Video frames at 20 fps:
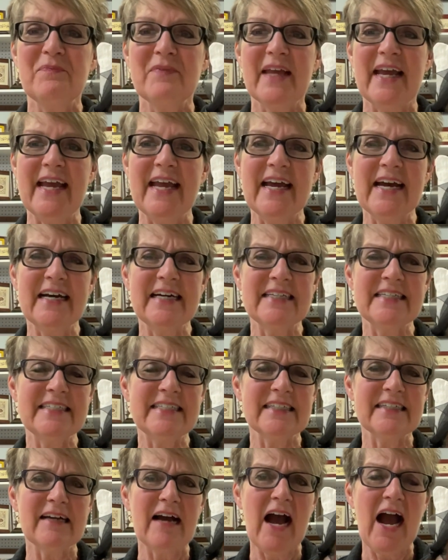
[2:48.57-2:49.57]
And
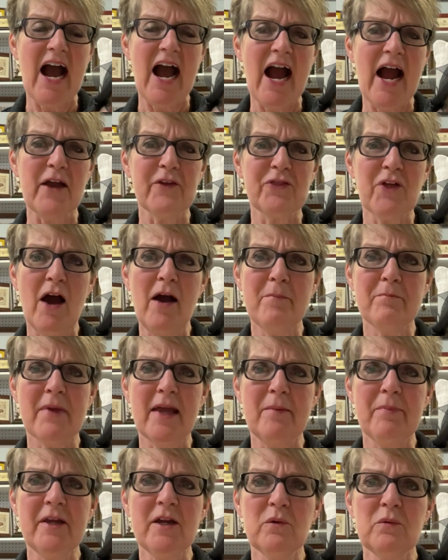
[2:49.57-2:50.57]
I thought
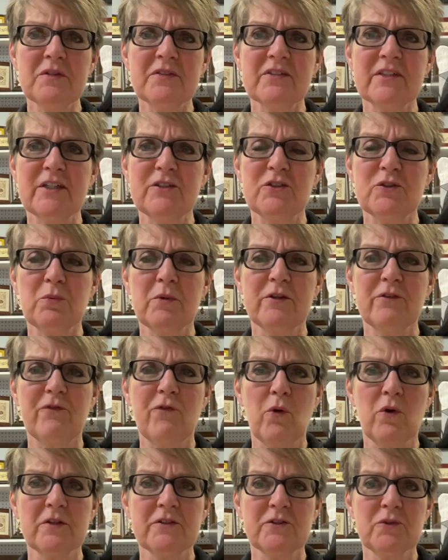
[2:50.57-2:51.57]
maybe it was stitched with
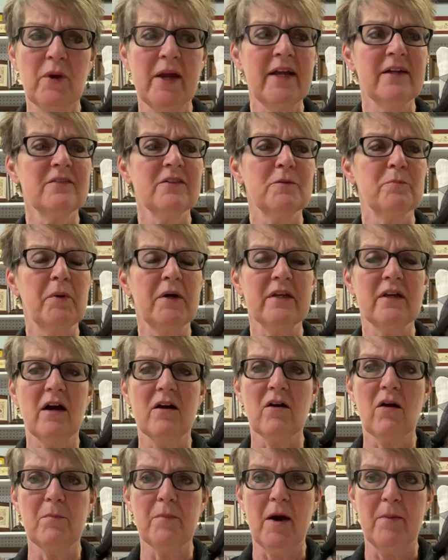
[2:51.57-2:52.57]
4 strands, but
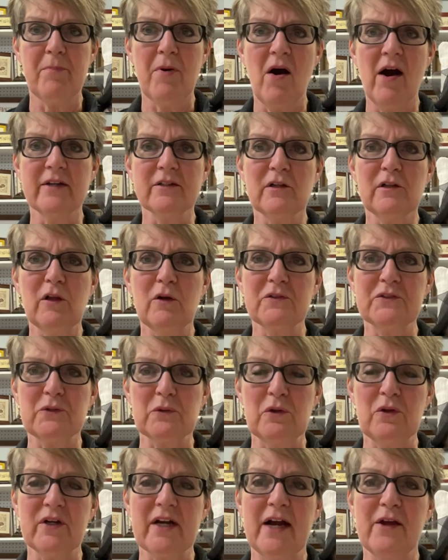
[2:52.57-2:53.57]
upon closer
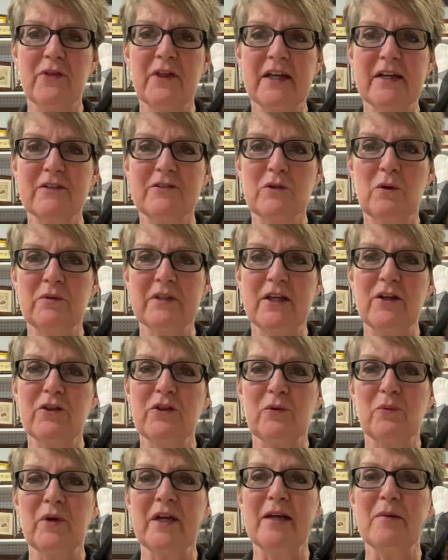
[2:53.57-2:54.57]
look, I think it's only
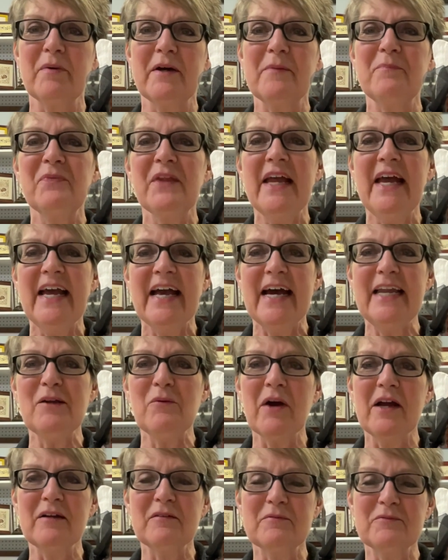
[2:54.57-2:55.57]
3. But
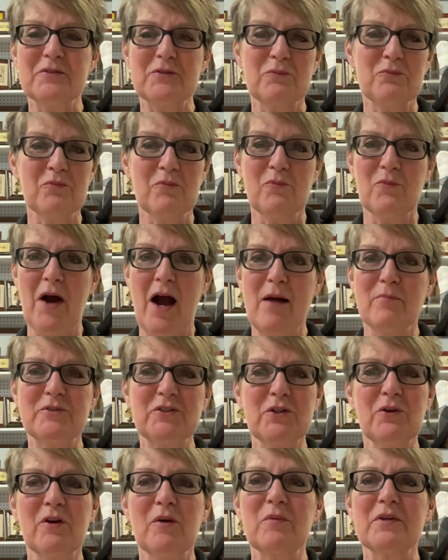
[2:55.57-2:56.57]
anyway, I'm
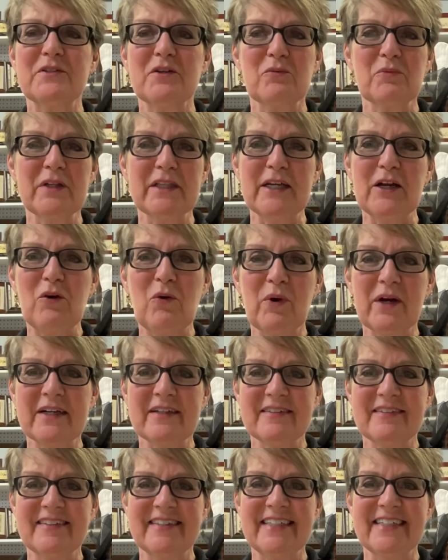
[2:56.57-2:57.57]
sure it was a really quick
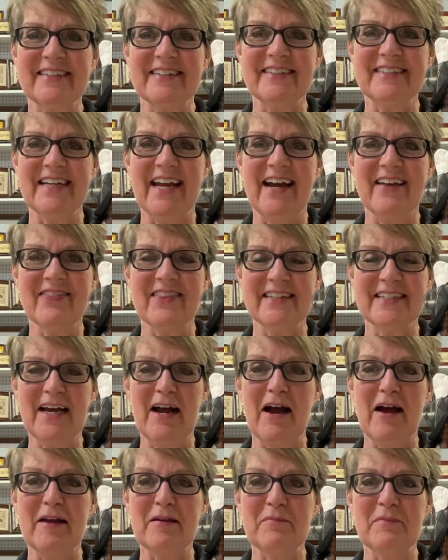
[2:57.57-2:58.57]
stitch at the
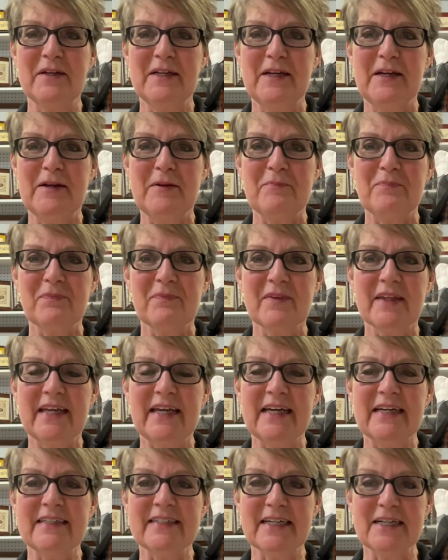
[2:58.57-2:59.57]
time,
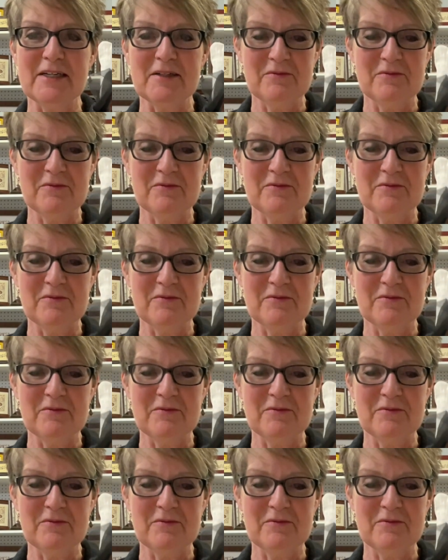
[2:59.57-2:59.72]
and I